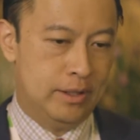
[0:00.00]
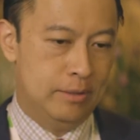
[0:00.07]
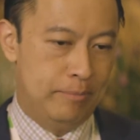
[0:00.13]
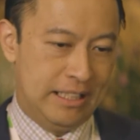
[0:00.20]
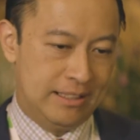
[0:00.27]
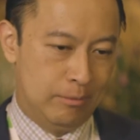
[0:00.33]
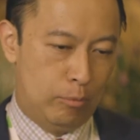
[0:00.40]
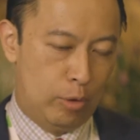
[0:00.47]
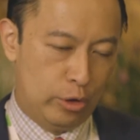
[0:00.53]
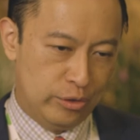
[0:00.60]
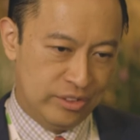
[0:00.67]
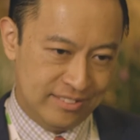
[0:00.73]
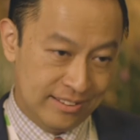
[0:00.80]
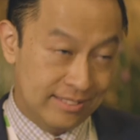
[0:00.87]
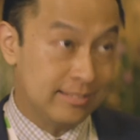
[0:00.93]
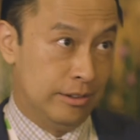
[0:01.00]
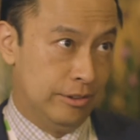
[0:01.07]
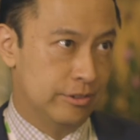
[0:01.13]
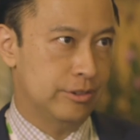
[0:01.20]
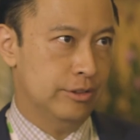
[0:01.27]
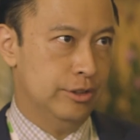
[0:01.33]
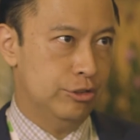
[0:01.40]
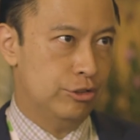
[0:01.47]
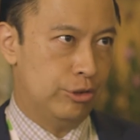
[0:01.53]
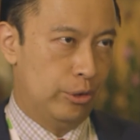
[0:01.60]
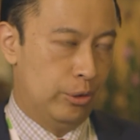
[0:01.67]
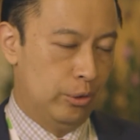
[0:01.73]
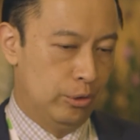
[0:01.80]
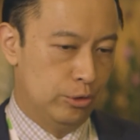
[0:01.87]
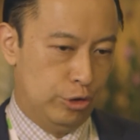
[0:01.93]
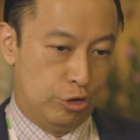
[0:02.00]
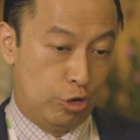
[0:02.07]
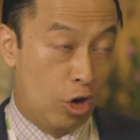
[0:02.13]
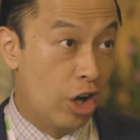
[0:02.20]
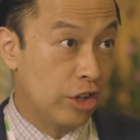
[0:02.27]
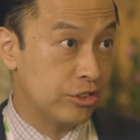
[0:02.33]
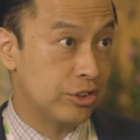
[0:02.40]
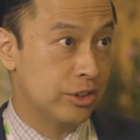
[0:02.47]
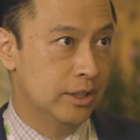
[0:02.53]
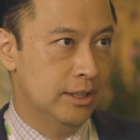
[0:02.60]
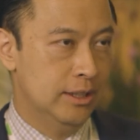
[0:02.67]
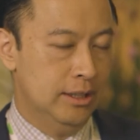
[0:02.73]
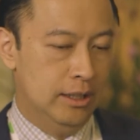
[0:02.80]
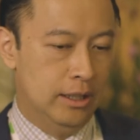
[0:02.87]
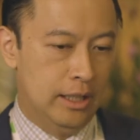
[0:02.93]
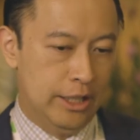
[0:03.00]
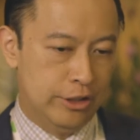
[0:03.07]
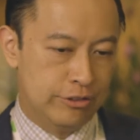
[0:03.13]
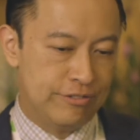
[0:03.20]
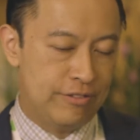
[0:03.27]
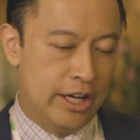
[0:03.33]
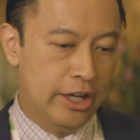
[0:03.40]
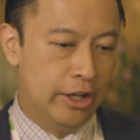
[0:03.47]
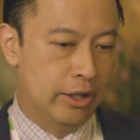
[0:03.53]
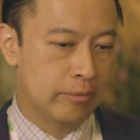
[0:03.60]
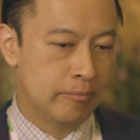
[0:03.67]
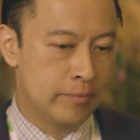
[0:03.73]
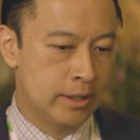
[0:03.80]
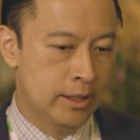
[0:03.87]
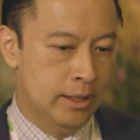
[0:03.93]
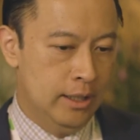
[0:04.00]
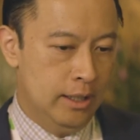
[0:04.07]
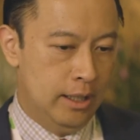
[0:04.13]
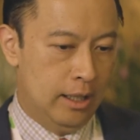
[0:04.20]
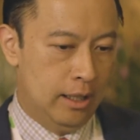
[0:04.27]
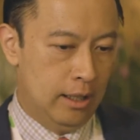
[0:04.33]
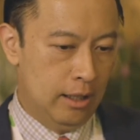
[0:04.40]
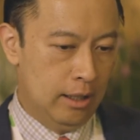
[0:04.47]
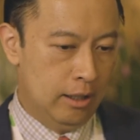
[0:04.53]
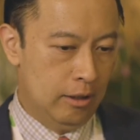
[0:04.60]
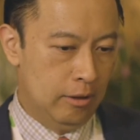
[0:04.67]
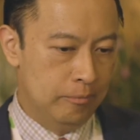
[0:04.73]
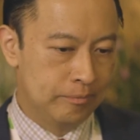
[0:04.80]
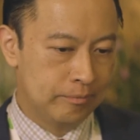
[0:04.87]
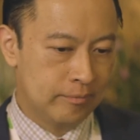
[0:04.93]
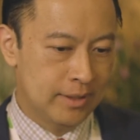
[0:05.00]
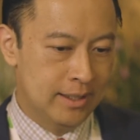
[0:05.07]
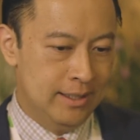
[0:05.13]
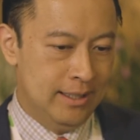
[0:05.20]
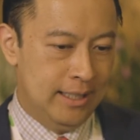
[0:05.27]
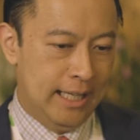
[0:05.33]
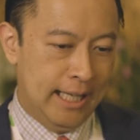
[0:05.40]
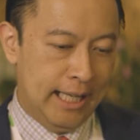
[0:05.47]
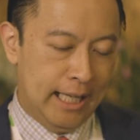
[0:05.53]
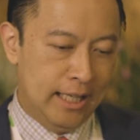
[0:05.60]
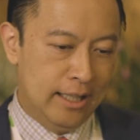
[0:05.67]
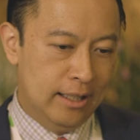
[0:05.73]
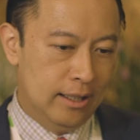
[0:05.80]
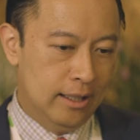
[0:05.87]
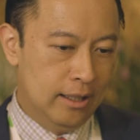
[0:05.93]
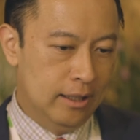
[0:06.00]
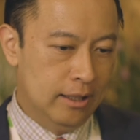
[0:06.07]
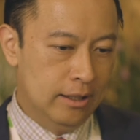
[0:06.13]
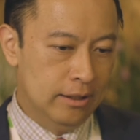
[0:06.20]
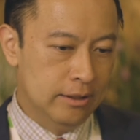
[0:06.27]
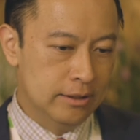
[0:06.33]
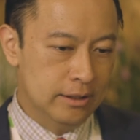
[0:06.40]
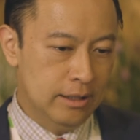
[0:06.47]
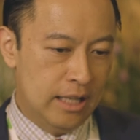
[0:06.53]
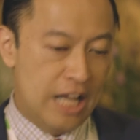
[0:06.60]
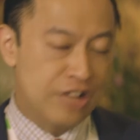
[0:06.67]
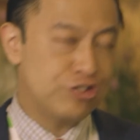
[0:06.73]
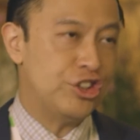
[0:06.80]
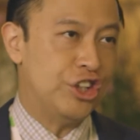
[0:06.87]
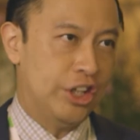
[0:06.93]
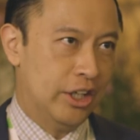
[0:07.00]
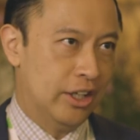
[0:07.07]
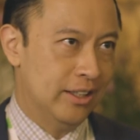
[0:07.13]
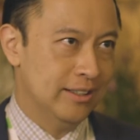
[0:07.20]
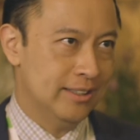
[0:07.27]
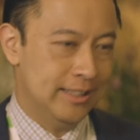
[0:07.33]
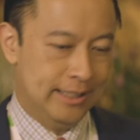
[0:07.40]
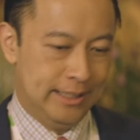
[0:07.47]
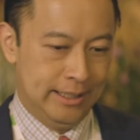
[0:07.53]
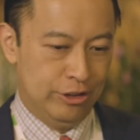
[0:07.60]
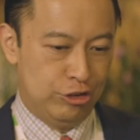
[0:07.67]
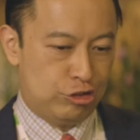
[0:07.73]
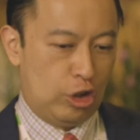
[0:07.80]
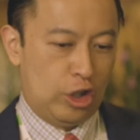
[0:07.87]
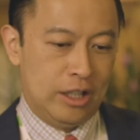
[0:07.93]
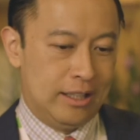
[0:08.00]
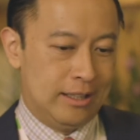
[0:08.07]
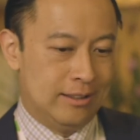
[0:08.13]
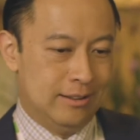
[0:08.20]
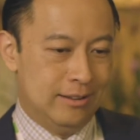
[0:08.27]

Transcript: make them more resistant to to drought uh, and to fire. Uh, and then uh, last year he startled